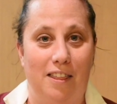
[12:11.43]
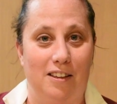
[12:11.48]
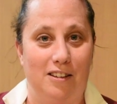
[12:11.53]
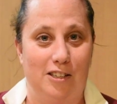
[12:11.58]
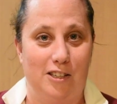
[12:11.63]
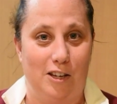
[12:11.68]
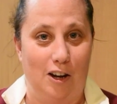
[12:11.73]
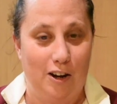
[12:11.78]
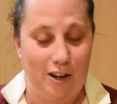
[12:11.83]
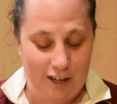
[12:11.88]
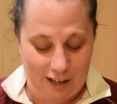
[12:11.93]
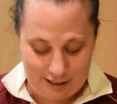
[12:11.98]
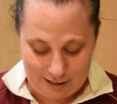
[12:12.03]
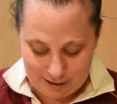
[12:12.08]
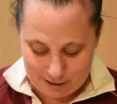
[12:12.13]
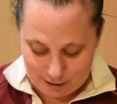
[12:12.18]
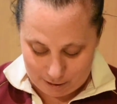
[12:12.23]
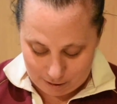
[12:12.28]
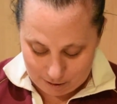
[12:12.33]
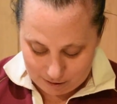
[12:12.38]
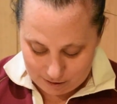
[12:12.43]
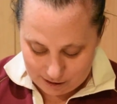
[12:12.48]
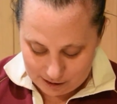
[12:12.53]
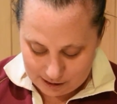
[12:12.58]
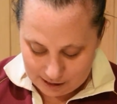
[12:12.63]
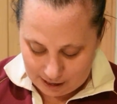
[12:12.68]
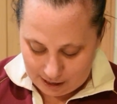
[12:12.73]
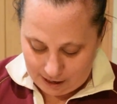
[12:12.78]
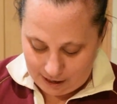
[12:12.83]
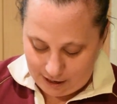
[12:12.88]
of the circular
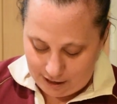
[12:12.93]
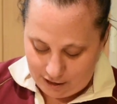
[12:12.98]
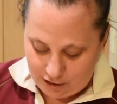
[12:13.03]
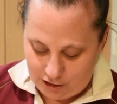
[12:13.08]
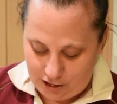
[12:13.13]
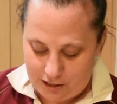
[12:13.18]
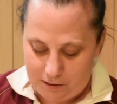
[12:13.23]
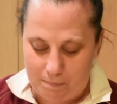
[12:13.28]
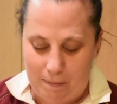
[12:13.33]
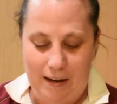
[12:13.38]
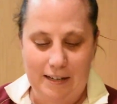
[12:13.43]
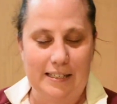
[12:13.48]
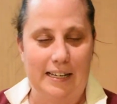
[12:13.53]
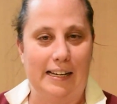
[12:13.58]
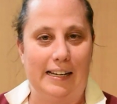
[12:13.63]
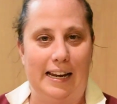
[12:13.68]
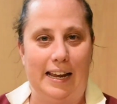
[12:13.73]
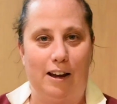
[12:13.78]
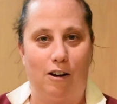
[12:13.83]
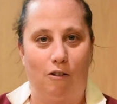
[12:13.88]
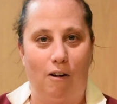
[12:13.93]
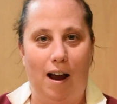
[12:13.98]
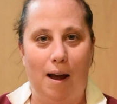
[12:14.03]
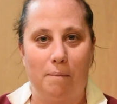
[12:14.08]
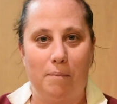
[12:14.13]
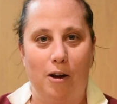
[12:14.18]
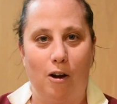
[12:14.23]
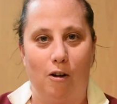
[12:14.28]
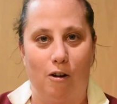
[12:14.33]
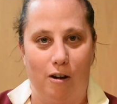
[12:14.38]
tools, just basically
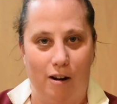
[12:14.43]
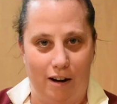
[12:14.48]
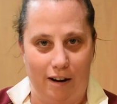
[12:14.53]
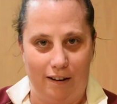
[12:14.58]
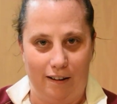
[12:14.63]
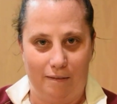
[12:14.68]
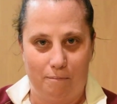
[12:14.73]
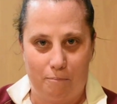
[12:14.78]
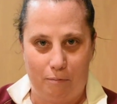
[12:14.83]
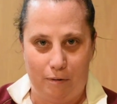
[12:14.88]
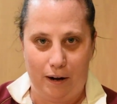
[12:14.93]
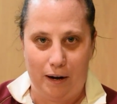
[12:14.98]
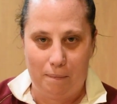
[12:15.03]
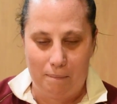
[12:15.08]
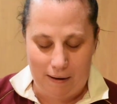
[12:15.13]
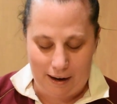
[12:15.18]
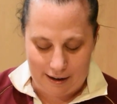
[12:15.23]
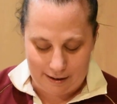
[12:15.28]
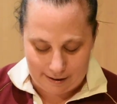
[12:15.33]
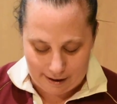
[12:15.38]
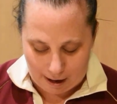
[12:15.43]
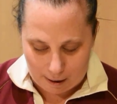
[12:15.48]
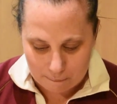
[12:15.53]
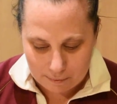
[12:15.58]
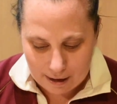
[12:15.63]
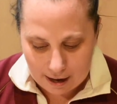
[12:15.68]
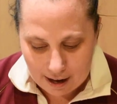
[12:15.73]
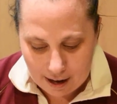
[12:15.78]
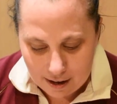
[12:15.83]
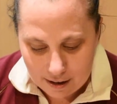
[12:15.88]
grab your pre-made
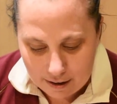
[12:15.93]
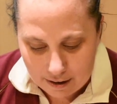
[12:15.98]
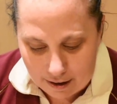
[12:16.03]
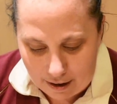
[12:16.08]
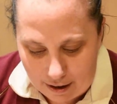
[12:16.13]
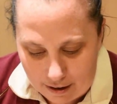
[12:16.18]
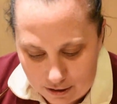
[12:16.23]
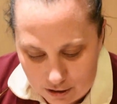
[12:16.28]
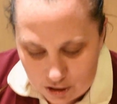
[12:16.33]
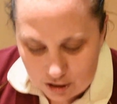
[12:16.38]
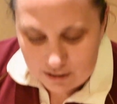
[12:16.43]
cupcake and